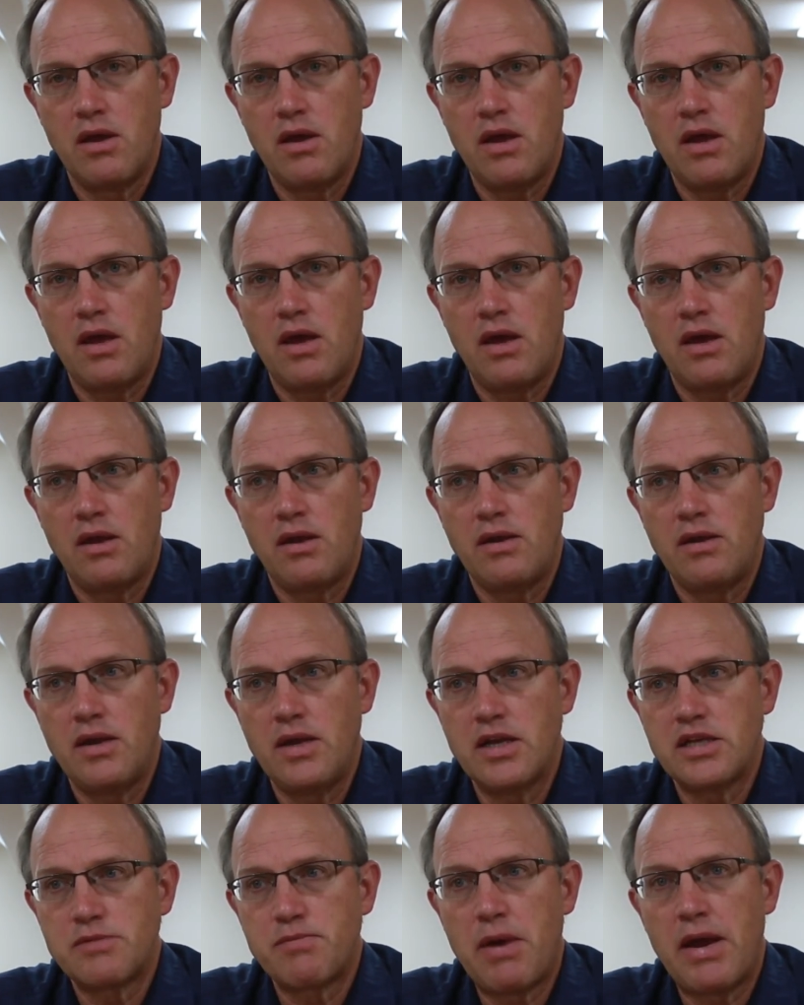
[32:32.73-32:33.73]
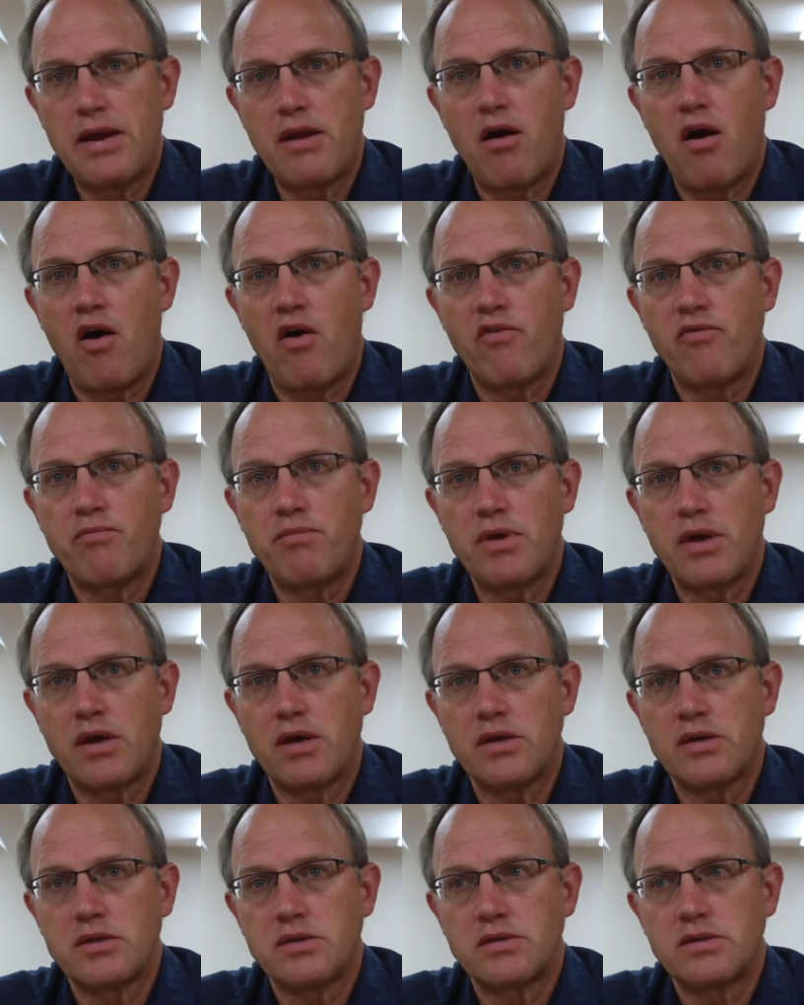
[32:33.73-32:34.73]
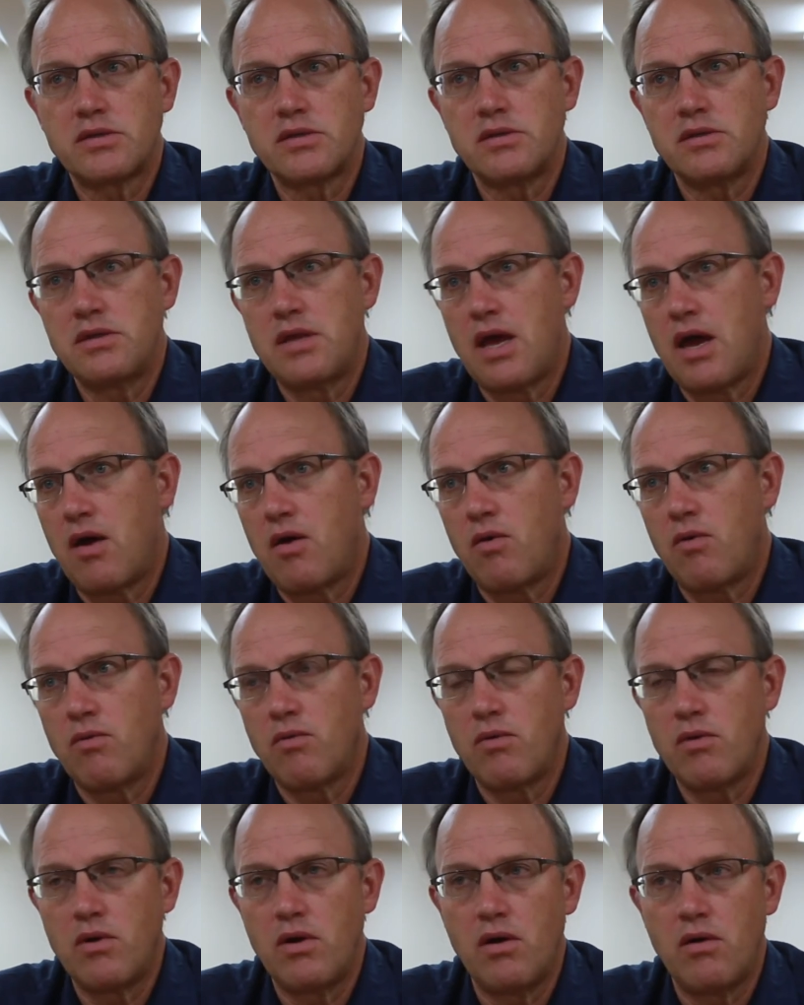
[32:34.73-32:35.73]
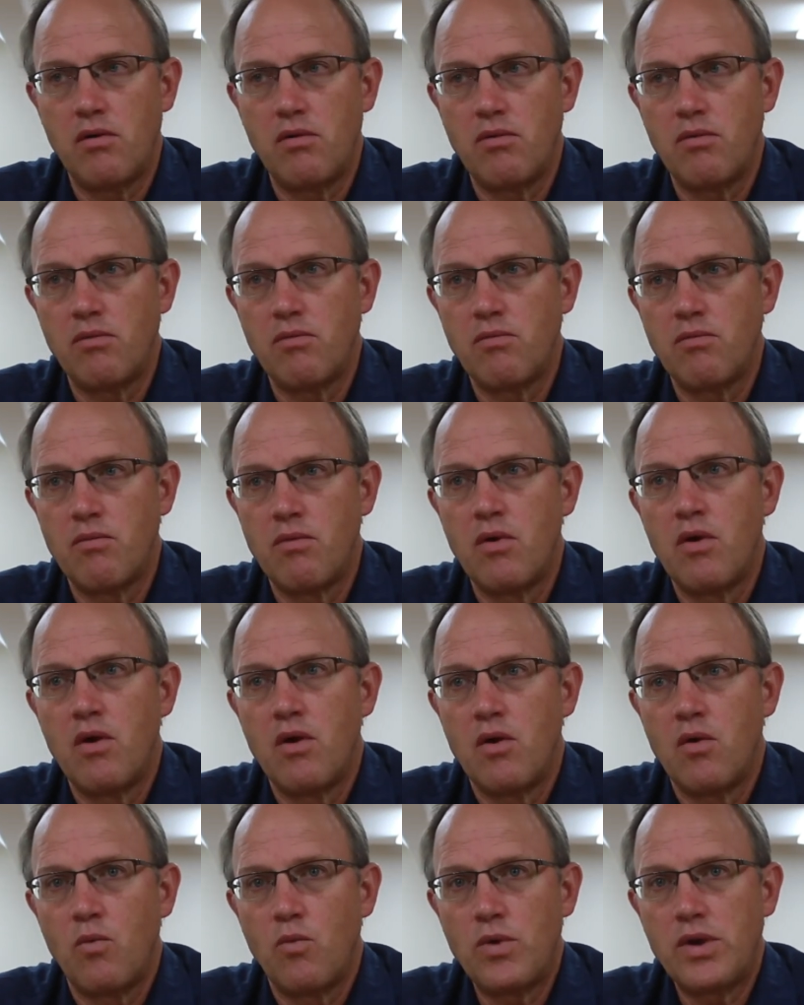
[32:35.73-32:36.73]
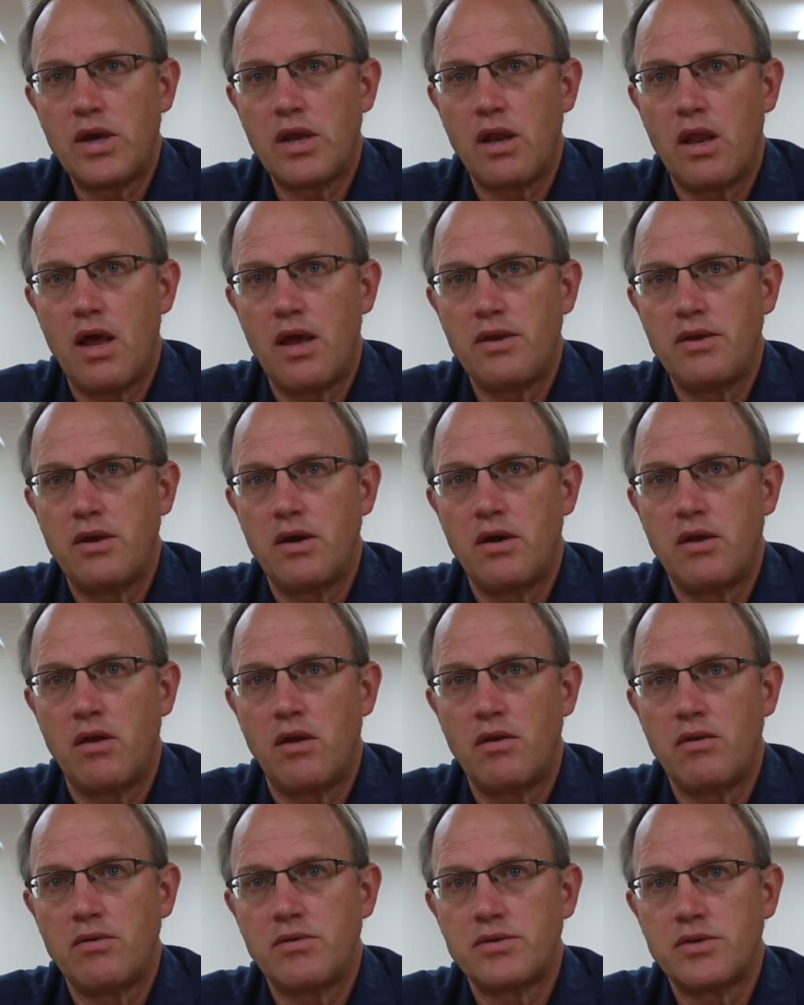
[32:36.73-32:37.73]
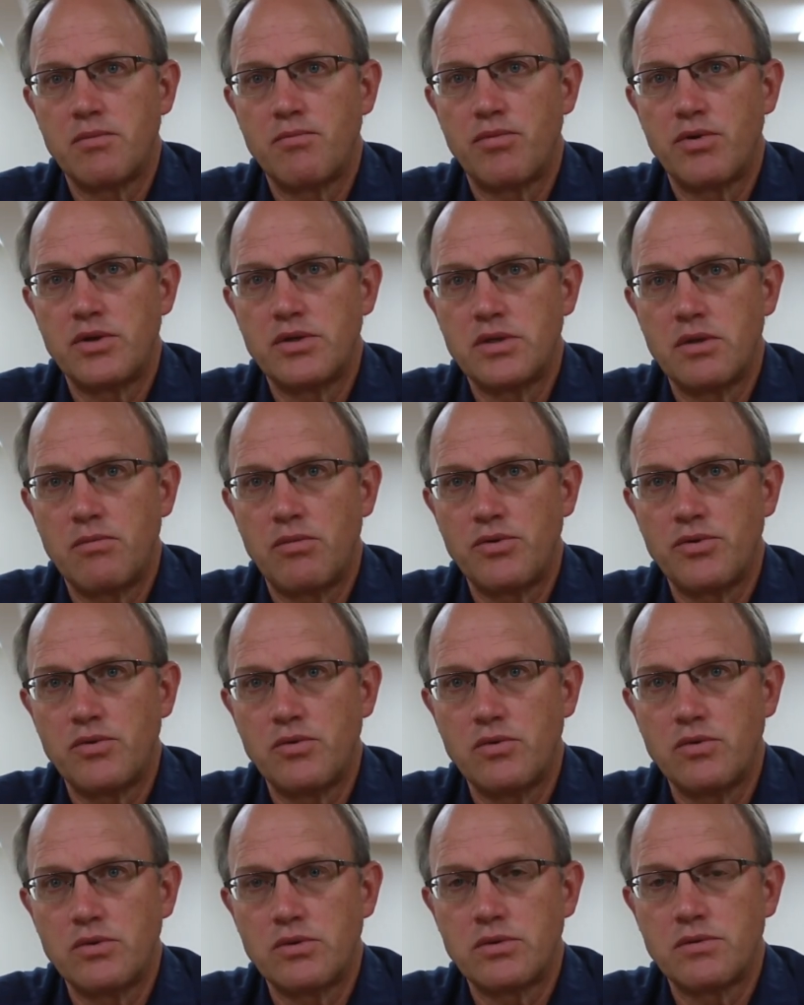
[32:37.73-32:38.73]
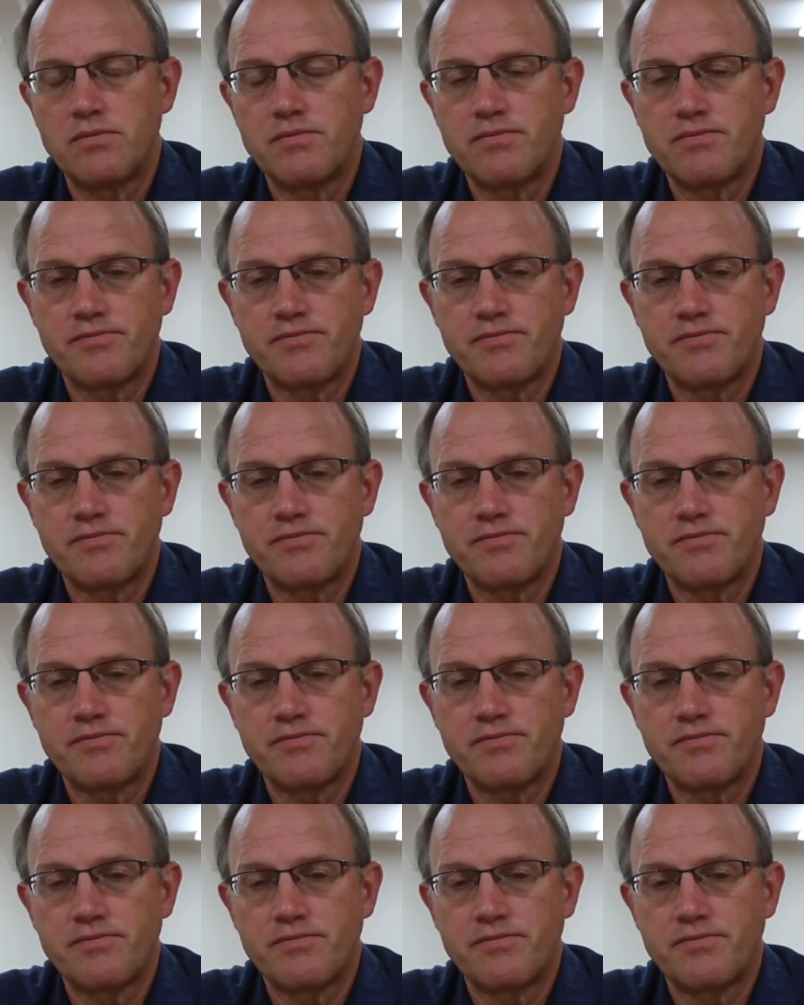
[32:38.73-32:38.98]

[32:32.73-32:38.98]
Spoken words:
And it's paid off because now we get a lot done on some pretty simple tools.